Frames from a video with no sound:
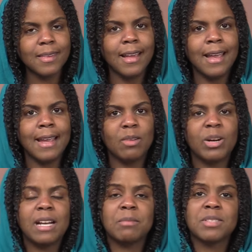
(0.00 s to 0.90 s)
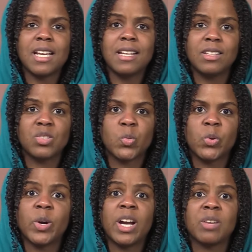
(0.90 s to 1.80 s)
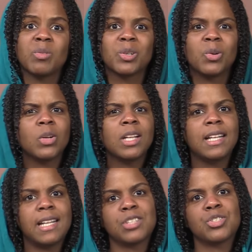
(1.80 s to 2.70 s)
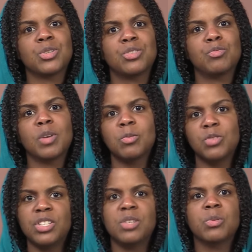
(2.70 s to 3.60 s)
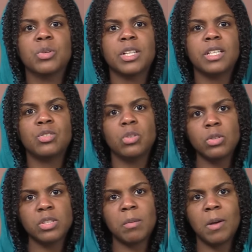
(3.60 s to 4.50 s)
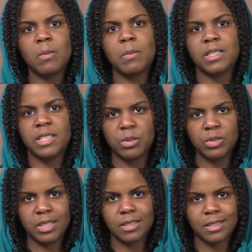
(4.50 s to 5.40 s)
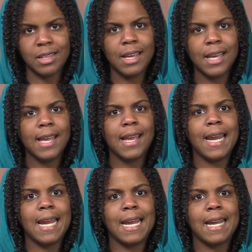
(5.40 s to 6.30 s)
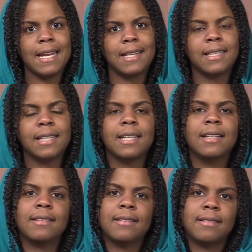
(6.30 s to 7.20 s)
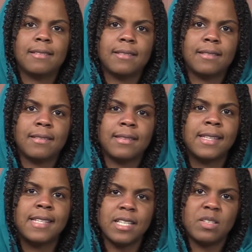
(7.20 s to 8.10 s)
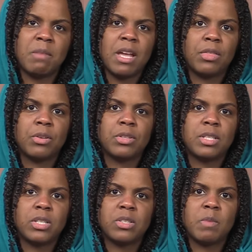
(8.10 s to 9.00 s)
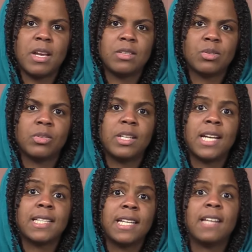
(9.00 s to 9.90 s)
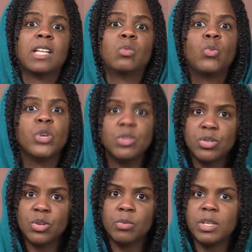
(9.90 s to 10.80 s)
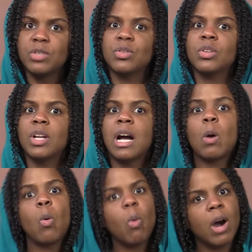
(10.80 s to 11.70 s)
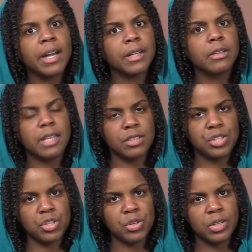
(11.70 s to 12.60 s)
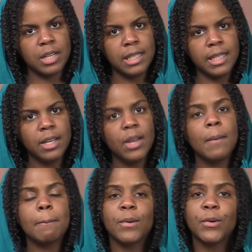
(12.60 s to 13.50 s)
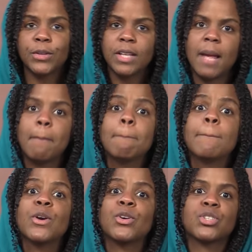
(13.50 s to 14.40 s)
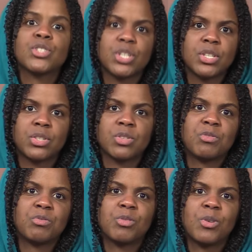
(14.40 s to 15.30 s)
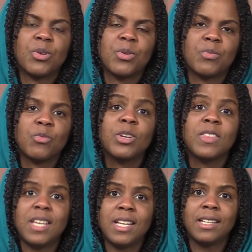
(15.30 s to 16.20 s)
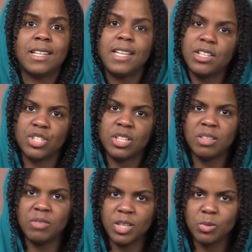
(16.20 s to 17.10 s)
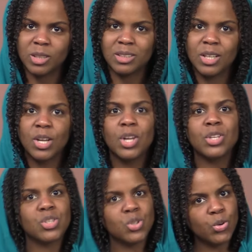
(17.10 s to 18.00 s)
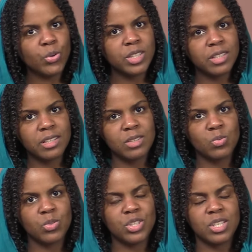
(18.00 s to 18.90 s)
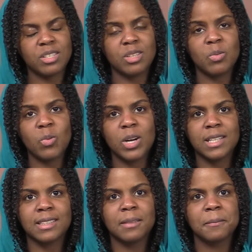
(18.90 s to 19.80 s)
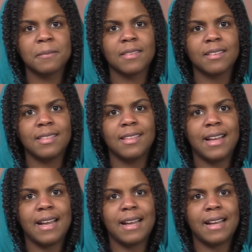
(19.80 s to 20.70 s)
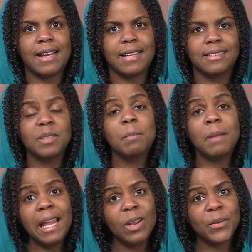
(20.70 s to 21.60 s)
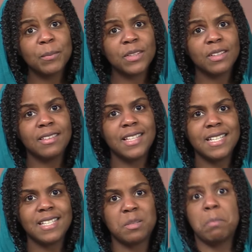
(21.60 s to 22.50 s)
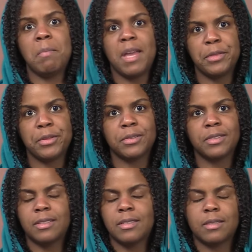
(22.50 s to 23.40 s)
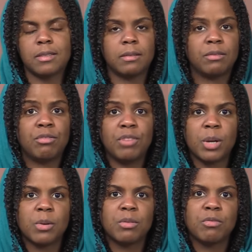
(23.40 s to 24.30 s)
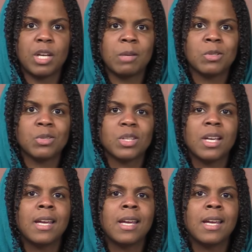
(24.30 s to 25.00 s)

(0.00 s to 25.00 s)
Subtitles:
And while I'm saying this word, I recall a lecture of Prabhuji where he talks about majeutics. And this method is based on the idea that wisdom is not acquired externally, but emerges from within each individual. Socrates, which is the one that developed this method, it's very famous,